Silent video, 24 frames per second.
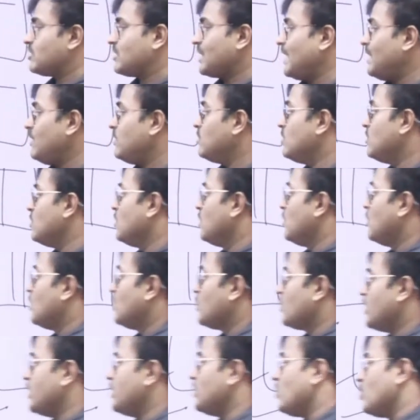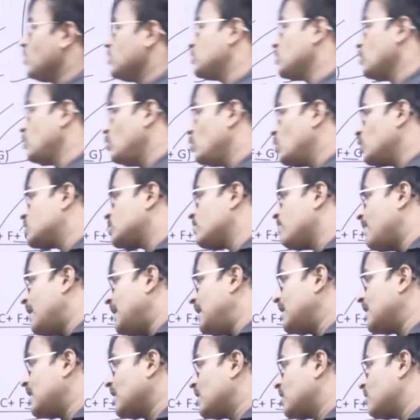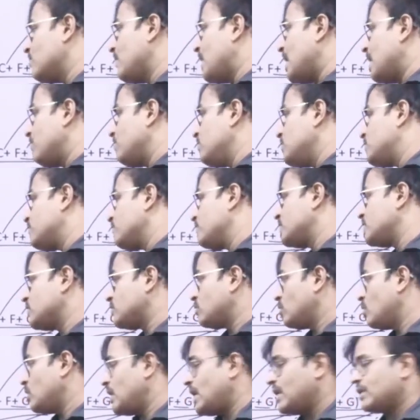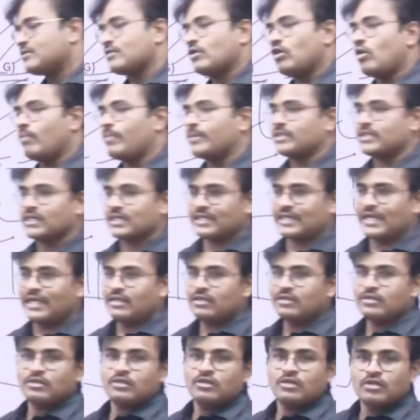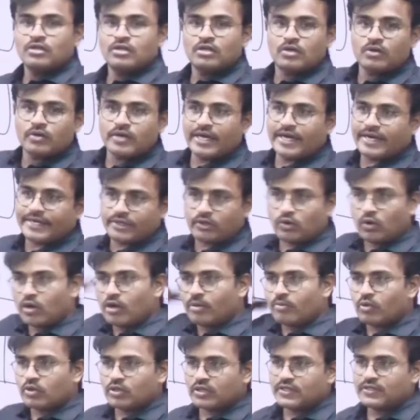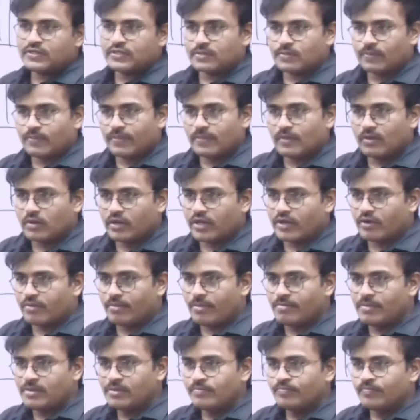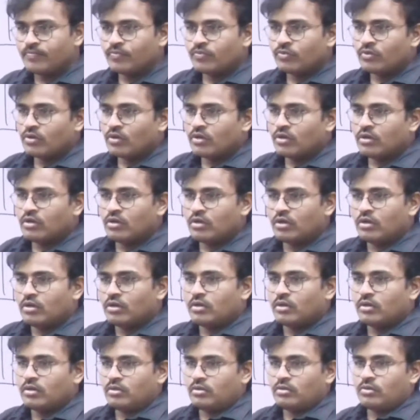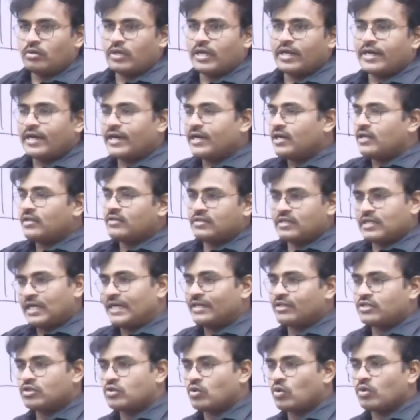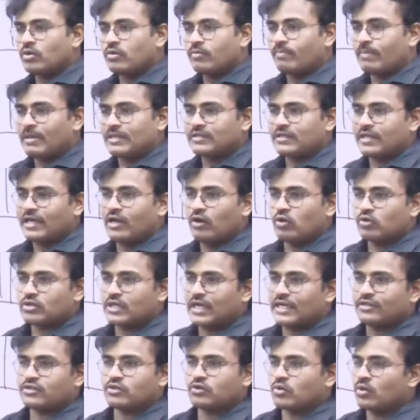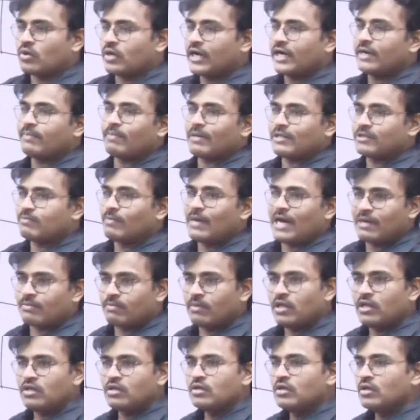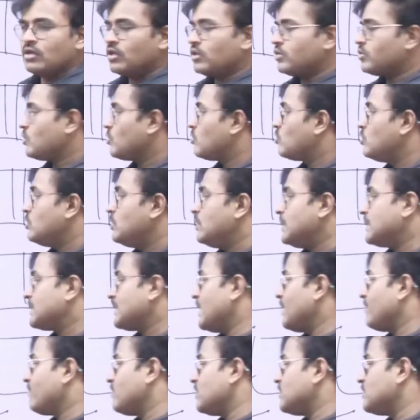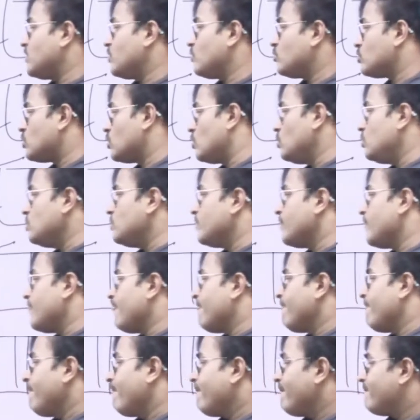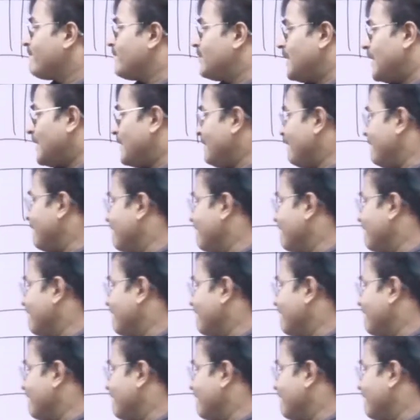style. Okay, they also used multicolored marbles, which is known as opus sectile. Okay, I told about this. Okay, remember? Okay, red sandstone plus yellow sandstone, red plus marble. So these kind of things they used to do. Then